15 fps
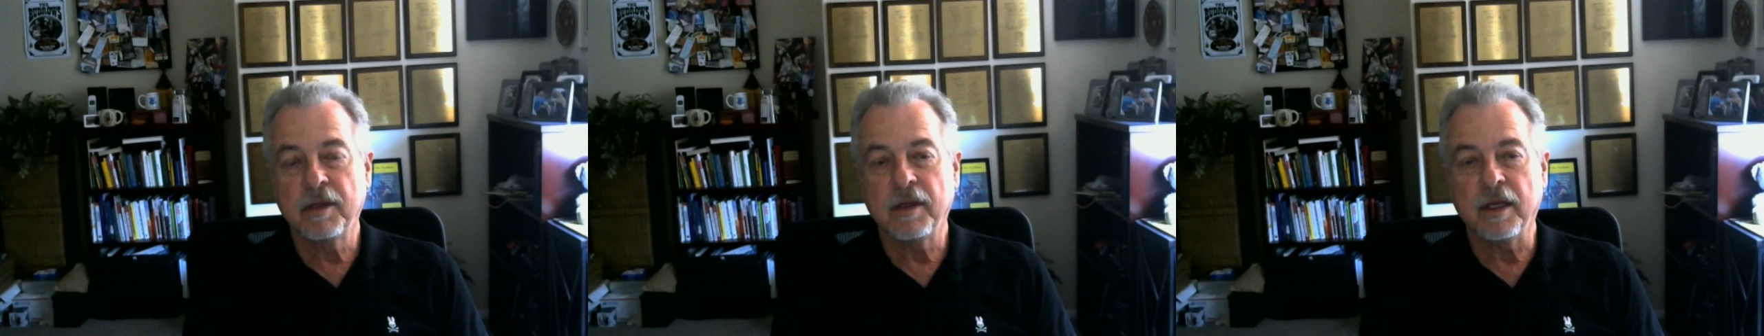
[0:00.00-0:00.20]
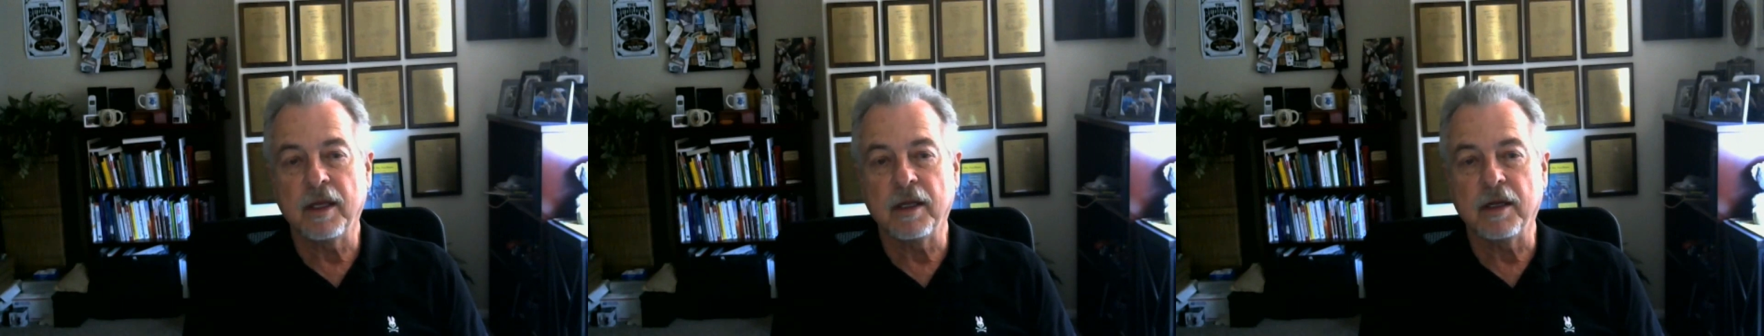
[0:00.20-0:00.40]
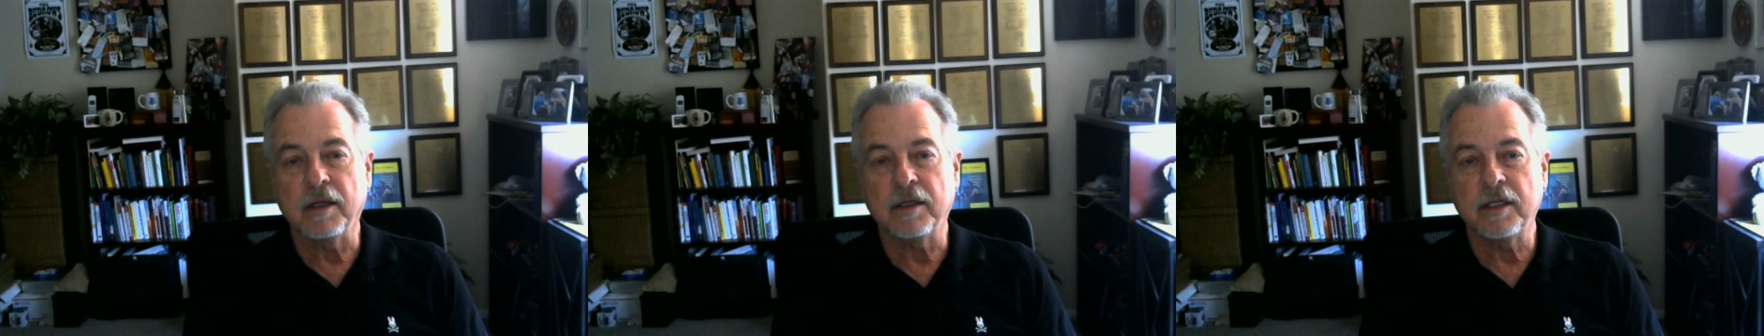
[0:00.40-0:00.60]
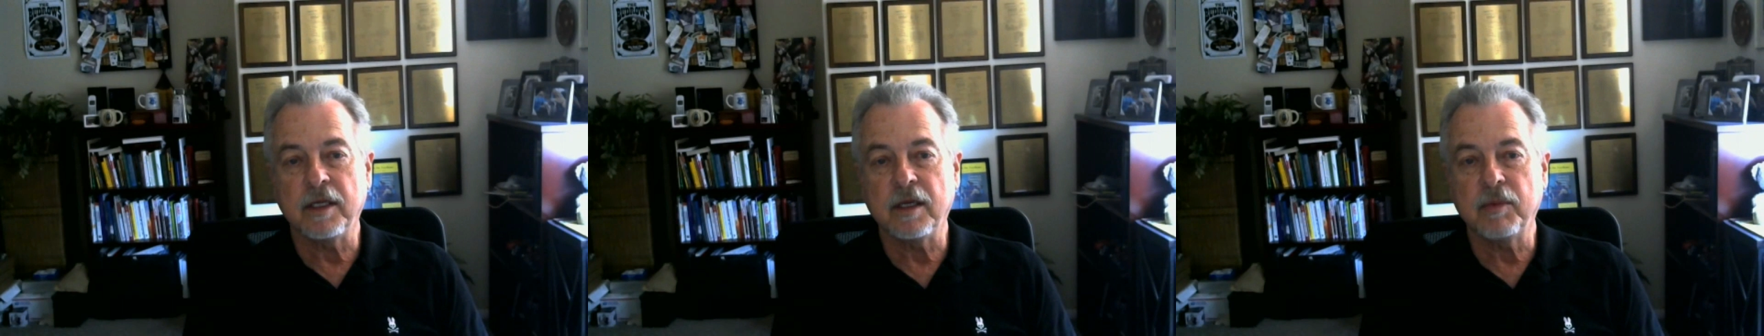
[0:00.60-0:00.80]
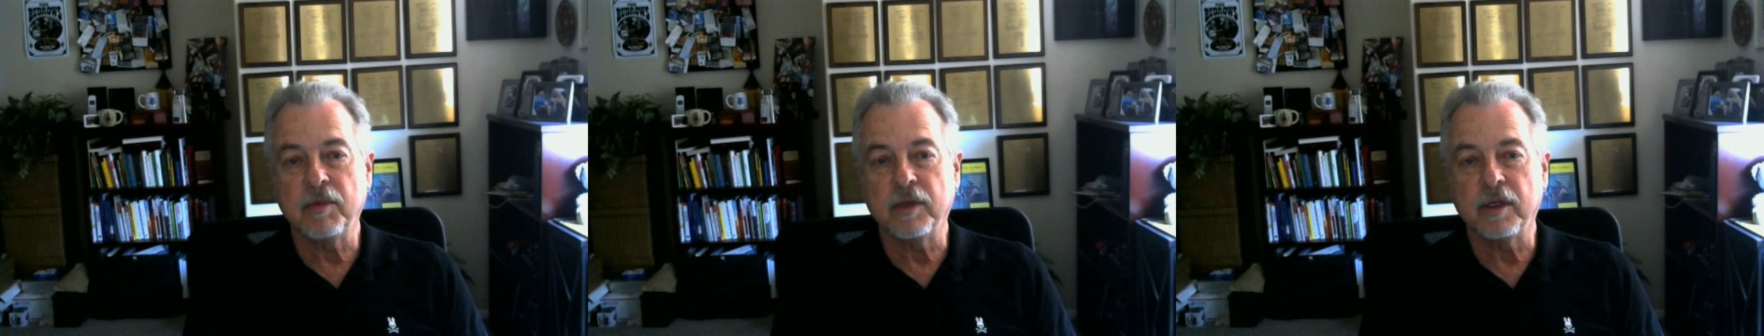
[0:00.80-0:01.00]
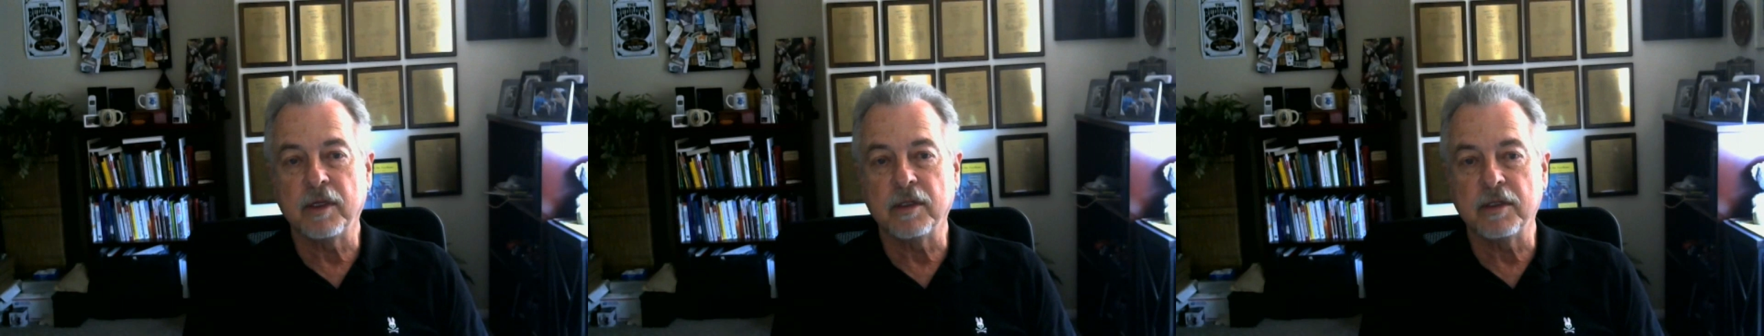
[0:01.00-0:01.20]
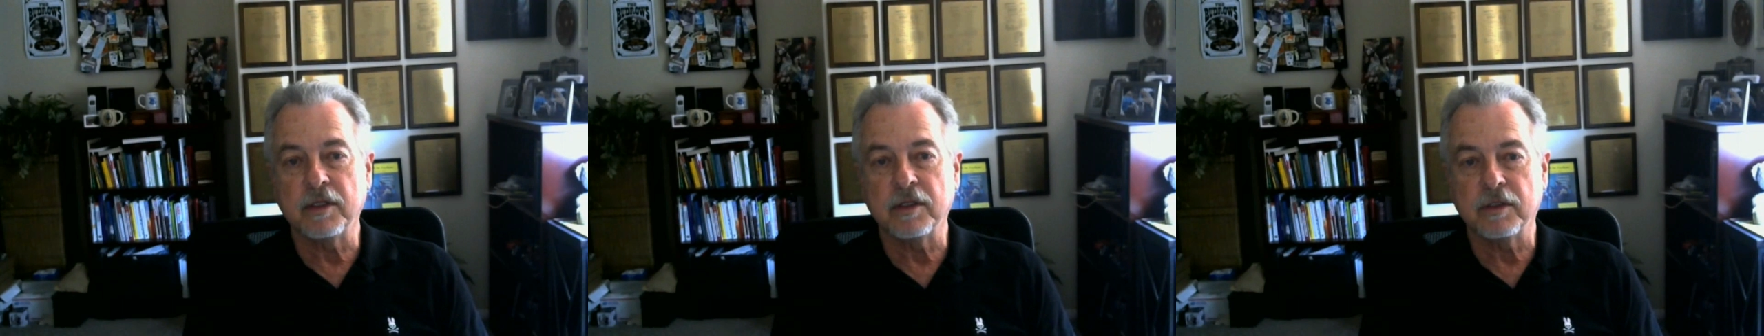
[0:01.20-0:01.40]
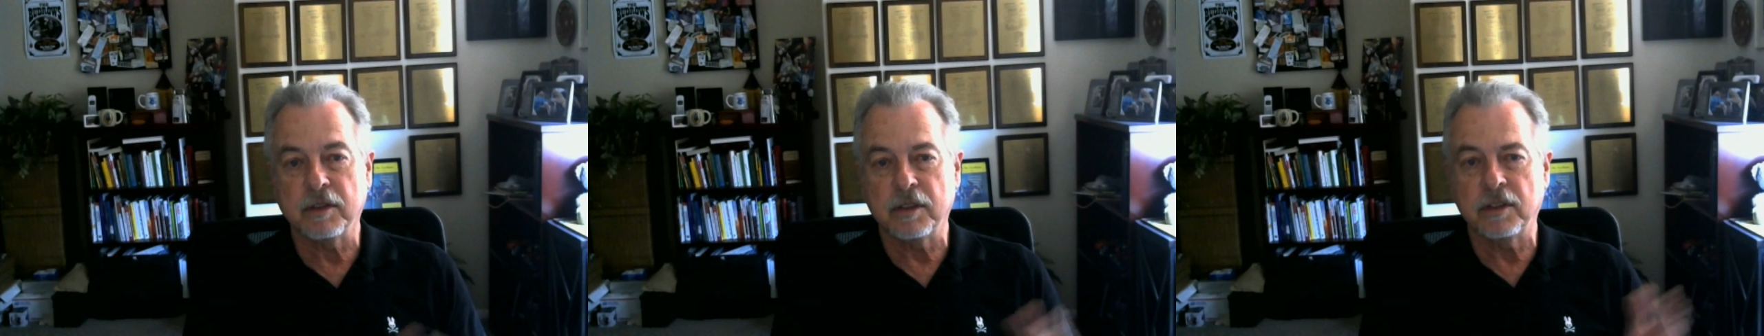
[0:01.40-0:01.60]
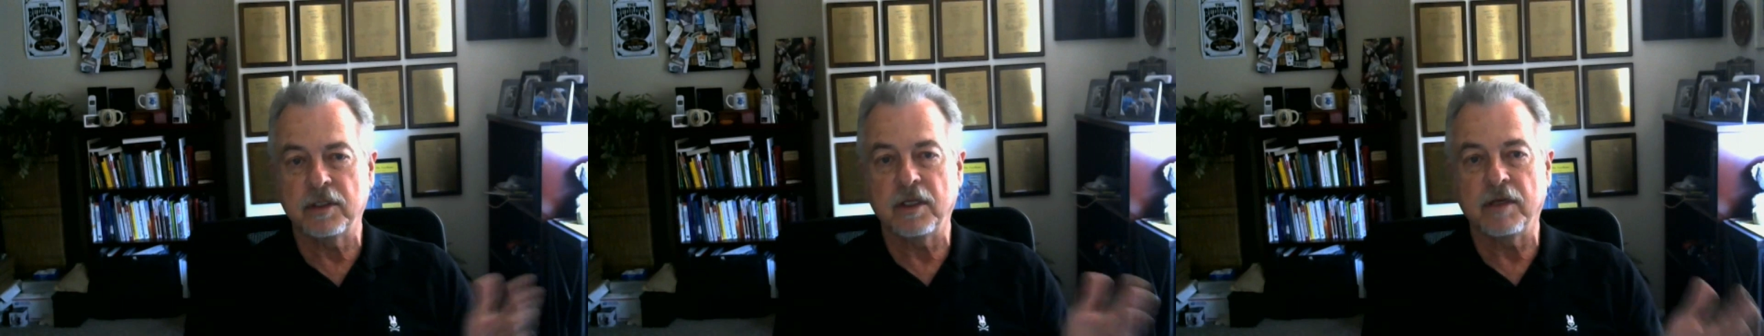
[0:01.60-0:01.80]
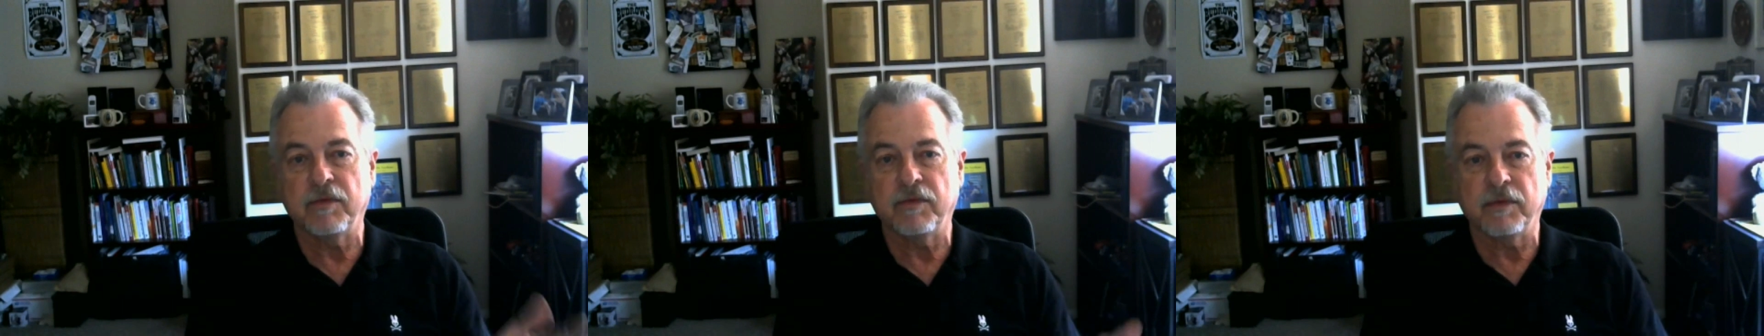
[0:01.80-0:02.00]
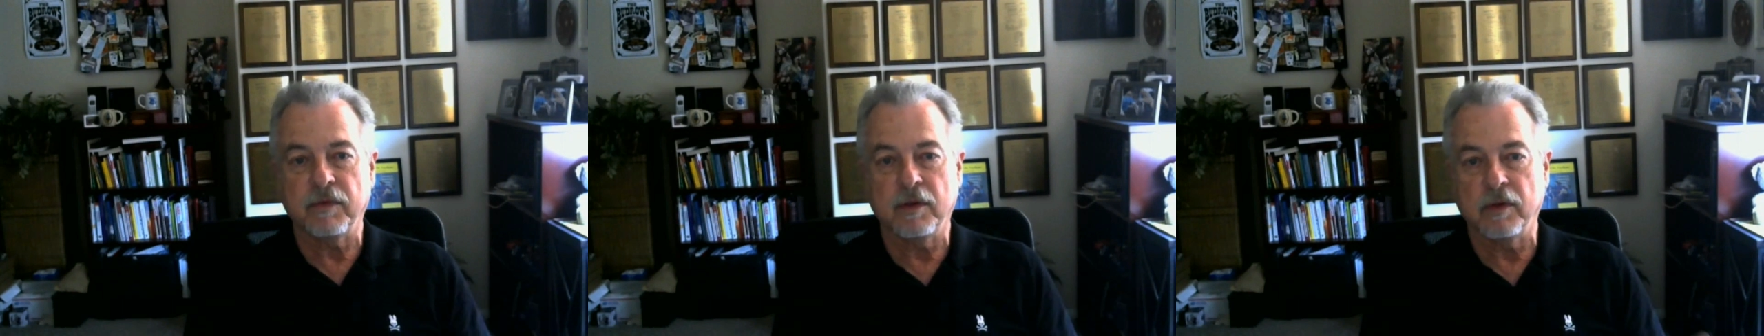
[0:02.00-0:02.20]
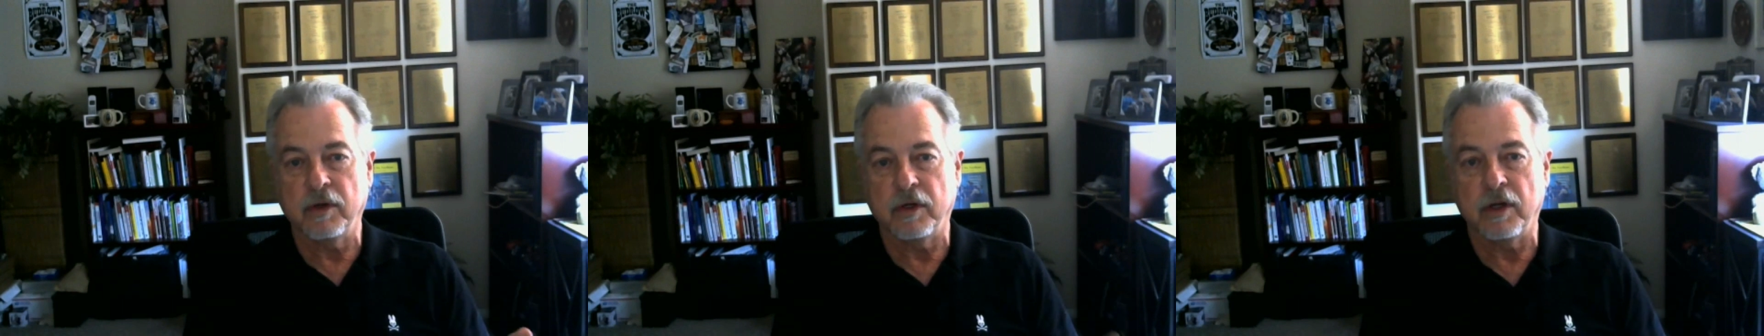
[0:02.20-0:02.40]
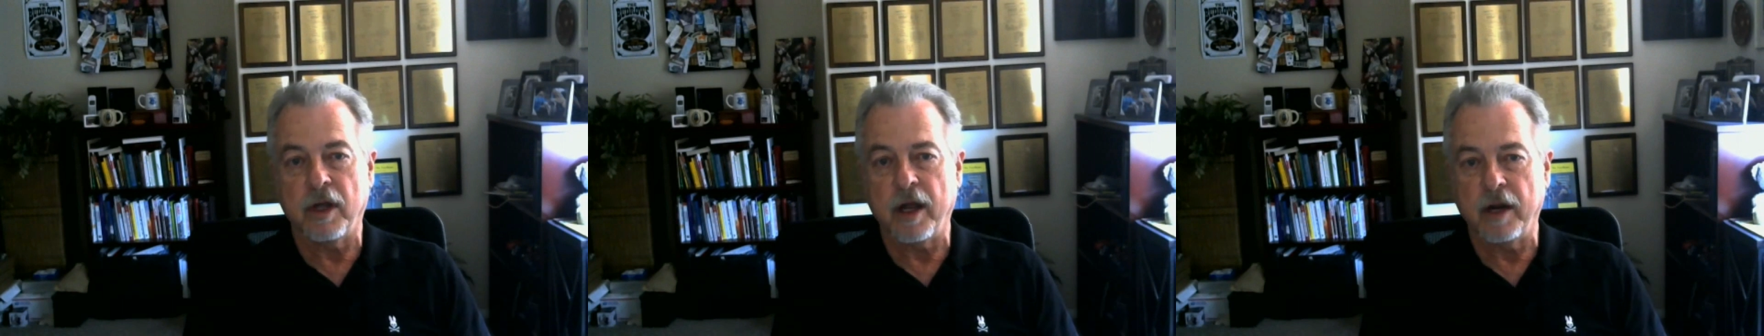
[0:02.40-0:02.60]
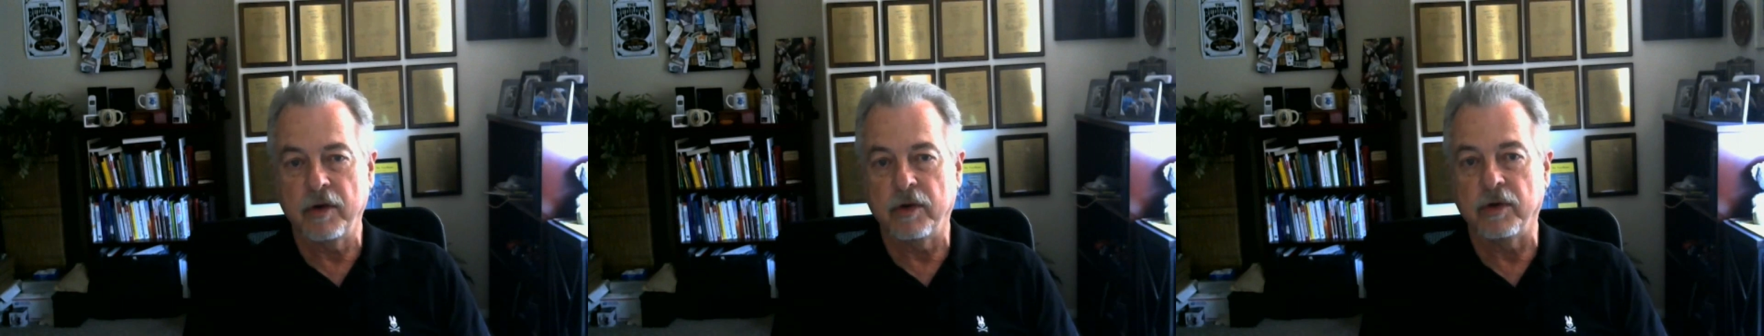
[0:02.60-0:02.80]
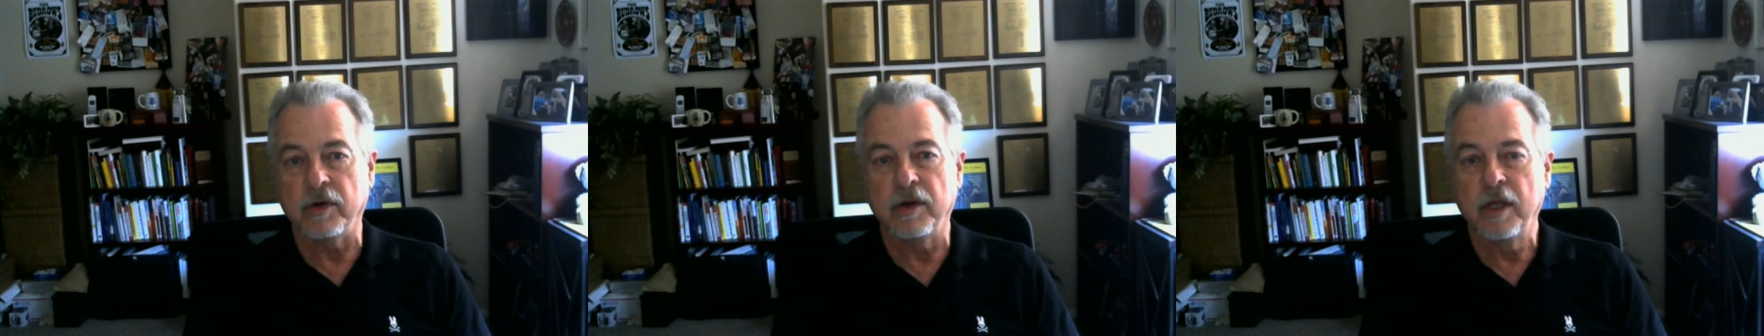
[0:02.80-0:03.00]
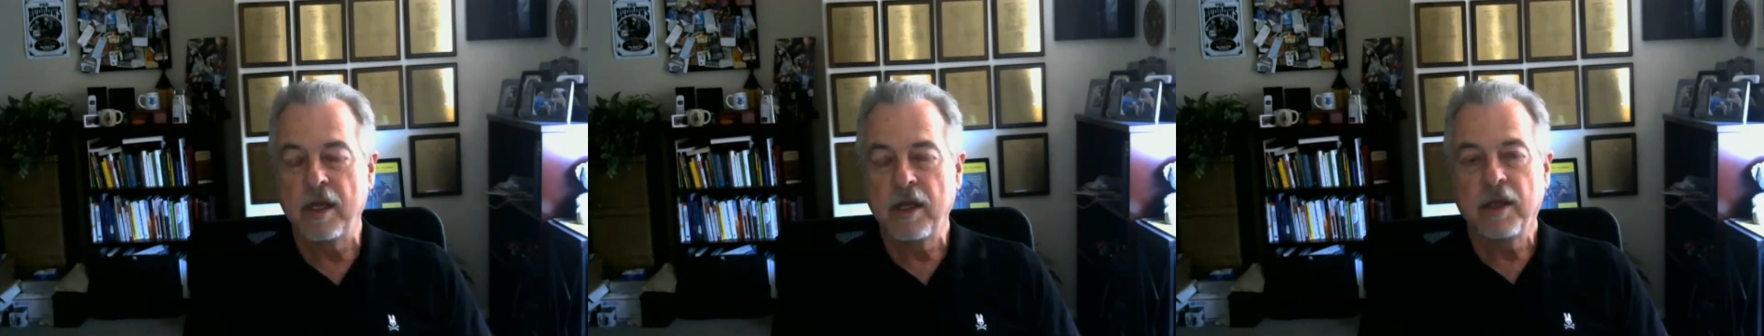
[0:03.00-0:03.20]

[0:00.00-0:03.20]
and a team would consist, let's say if you're a doctor,